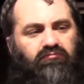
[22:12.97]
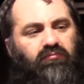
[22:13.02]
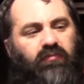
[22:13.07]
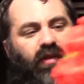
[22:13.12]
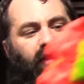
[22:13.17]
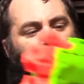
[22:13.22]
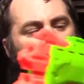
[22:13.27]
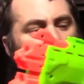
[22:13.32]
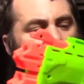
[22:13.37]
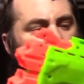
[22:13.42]

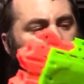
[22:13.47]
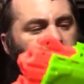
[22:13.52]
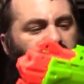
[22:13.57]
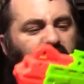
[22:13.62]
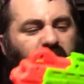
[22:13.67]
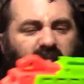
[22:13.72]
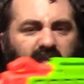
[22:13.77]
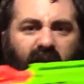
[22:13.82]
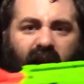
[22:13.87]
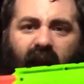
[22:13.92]
So,
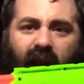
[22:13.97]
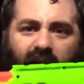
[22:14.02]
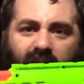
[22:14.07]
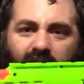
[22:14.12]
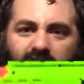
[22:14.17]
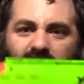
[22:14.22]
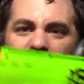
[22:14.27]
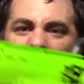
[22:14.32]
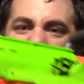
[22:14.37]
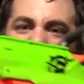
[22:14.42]
yeah,
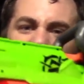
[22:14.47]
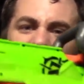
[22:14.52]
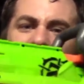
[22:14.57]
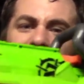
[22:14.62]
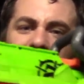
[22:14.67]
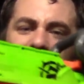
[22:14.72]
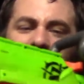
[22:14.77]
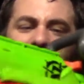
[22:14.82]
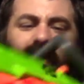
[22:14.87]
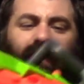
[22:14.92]
an
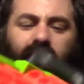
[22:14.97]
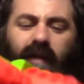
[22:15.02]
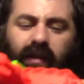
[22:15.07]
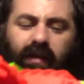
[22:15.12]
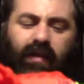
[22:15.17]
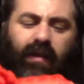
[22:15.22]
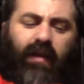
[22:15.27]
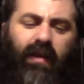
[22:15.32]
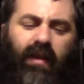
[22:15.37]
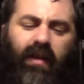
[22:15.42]
excellent